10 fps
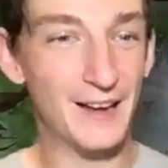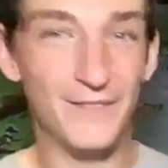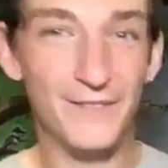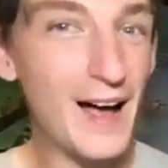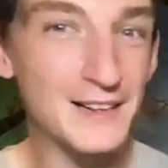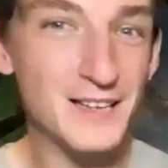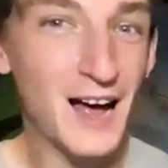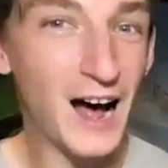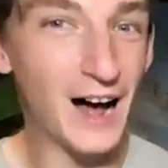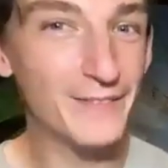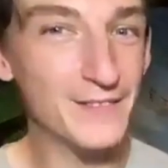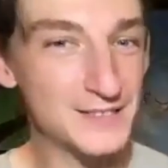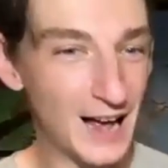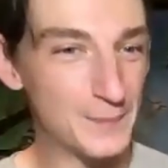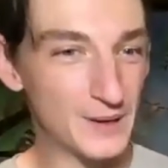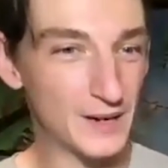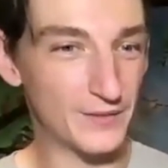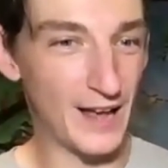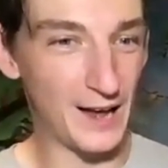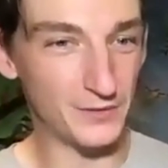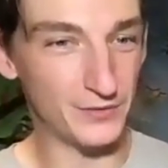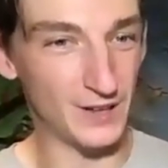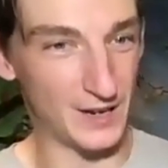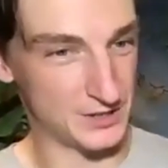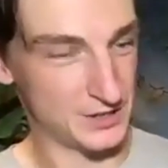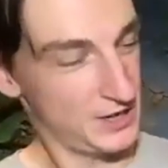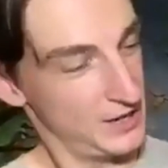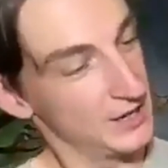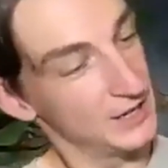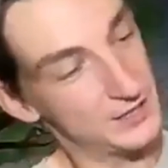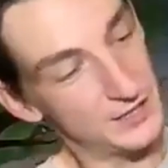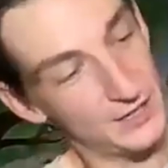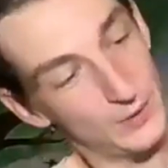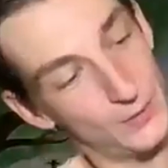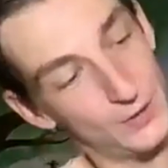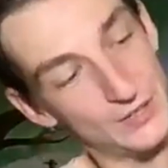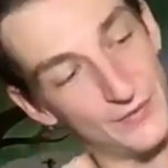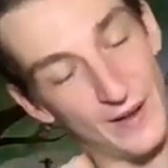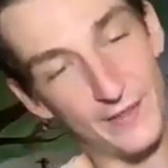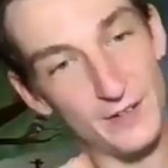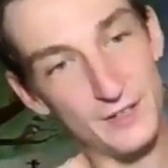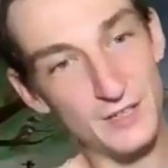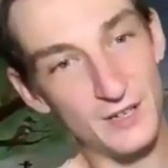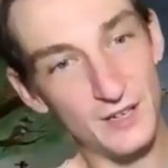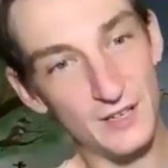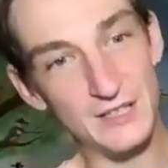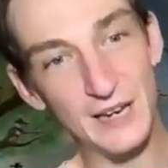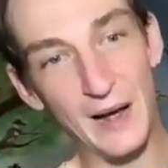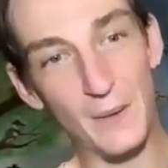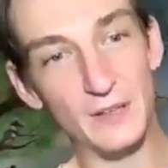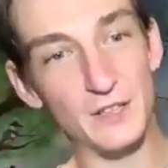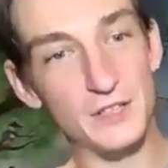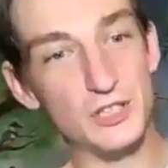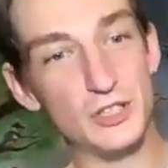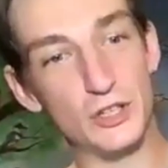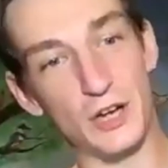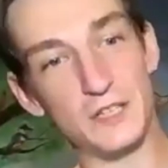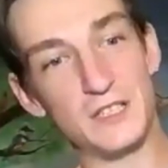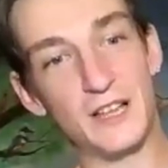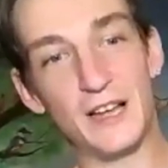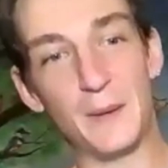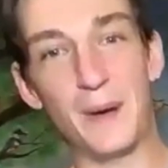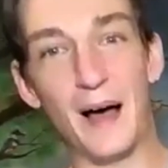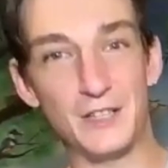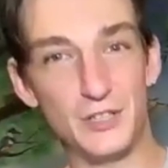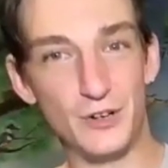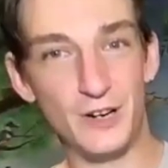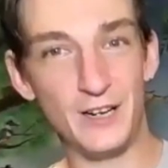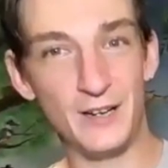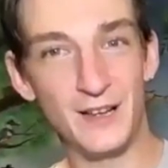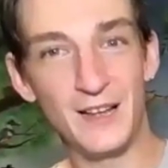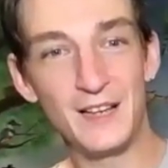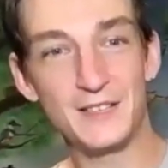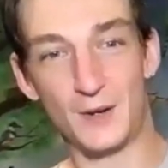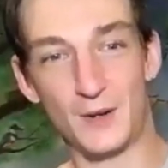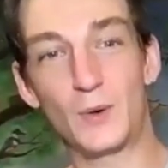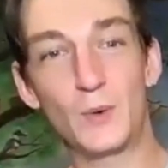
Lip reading: And in fact, on the topic of camouflage, you see Hooter's feathers? You see how he looks just like a pine tree? So